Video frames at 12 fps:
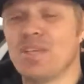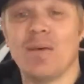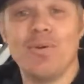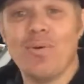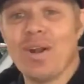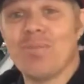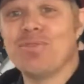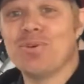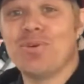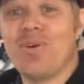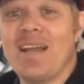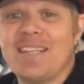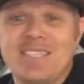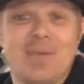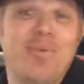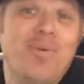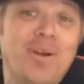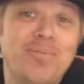Tell me what I'm doing right, tell
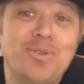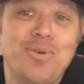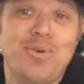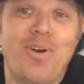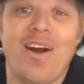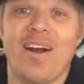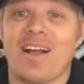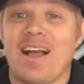me what I'm doing wrong.